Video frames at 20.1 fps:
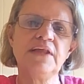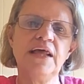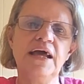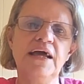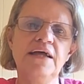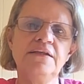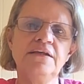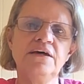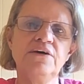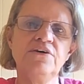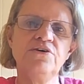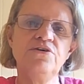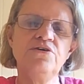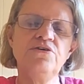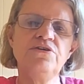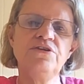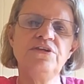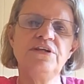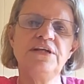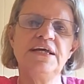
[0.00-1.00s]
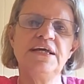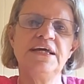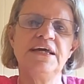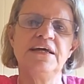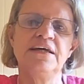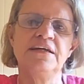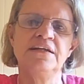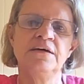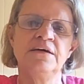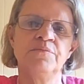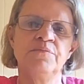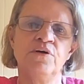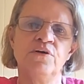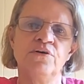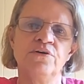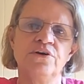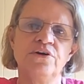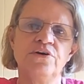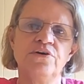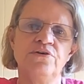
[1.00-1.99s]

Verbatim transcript: and the earthly kingdom on